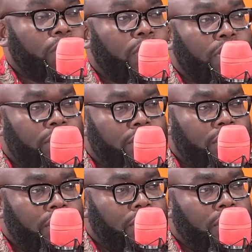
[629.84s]

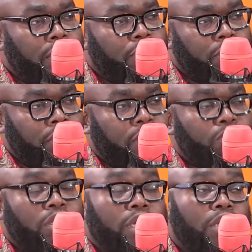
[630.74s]
country, especially as
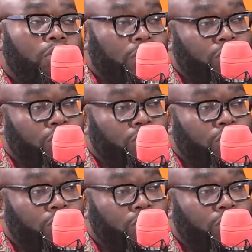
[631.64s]
we target towards